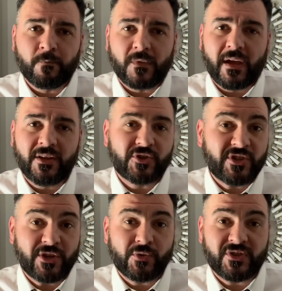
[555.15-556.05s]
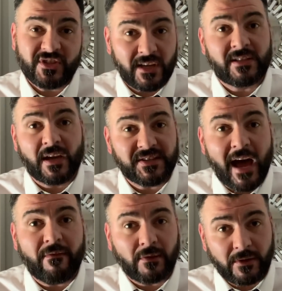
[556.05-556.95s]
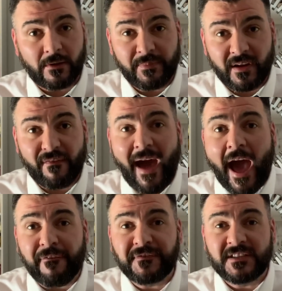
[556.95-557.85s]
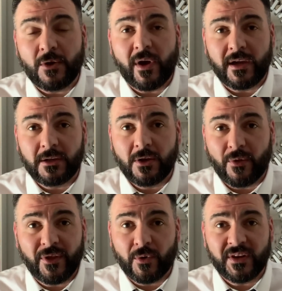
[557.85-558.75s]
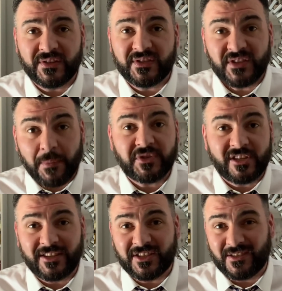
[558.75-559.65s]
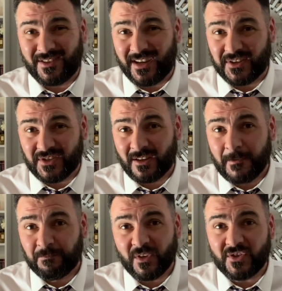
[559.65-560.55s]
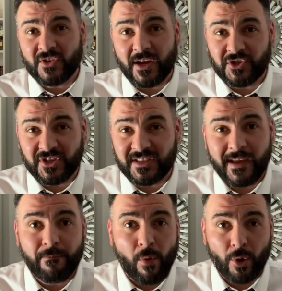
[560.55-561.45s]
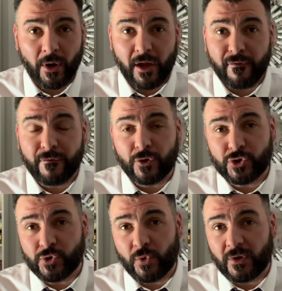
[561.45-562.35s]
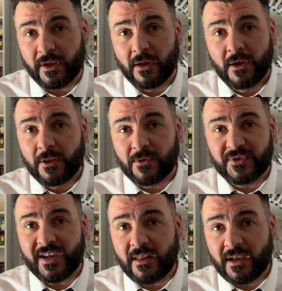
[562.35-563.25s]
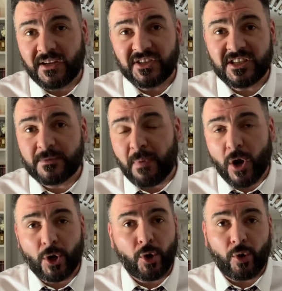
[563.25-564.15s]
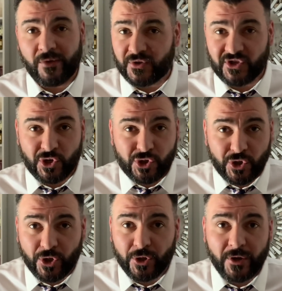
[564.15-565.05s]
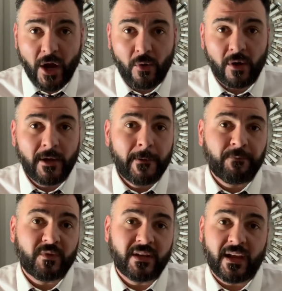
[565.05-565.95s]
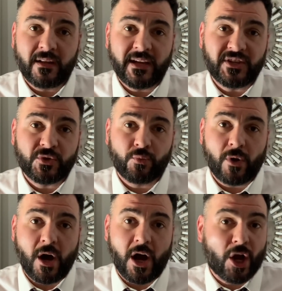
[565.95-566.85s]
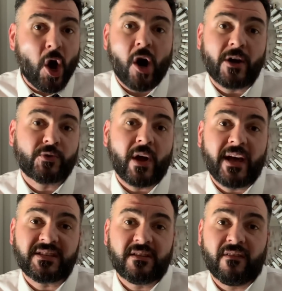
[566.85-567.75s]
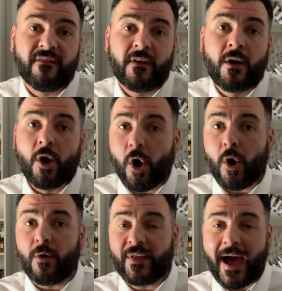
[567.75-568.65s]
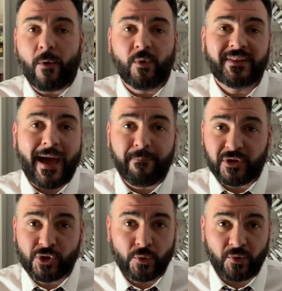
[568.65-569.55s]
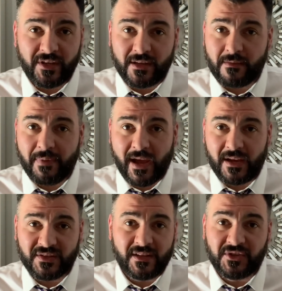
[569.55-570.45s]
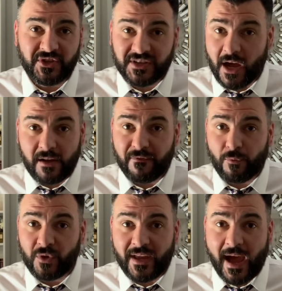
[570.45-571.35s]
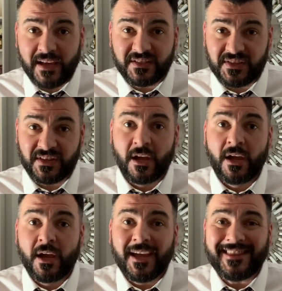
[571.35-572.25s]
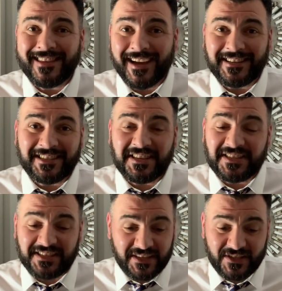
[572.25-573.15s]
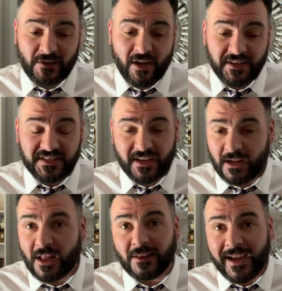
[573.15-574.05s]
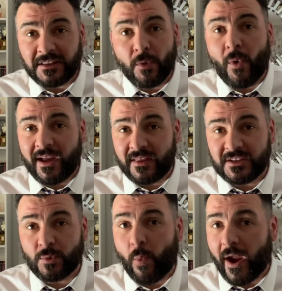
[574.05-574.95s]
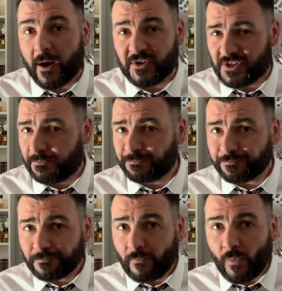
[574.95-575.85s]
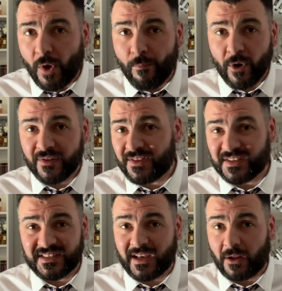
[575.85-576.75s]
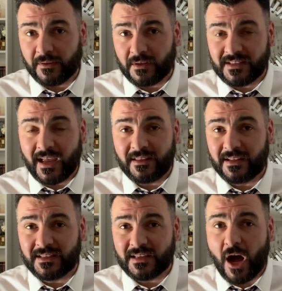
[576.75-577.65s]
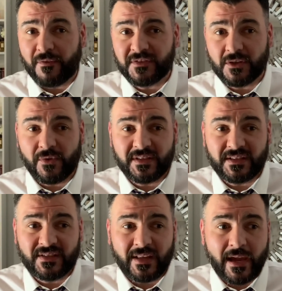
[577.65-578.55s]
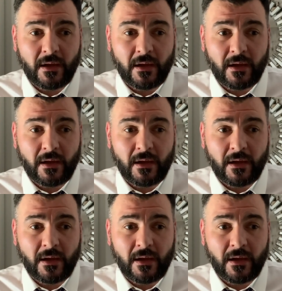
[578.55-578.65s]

and citrusy, it does have a little bit of heft to it. You know, there is substance to this. It's not just a boring patchouli. There's that nice sparkle. There's a sugar note. You get a nice contrast of all that with that patchouli in the base. And it just kind of really has this nice sizzle on skin. I like the way this wears more than the scent itself. So this is like,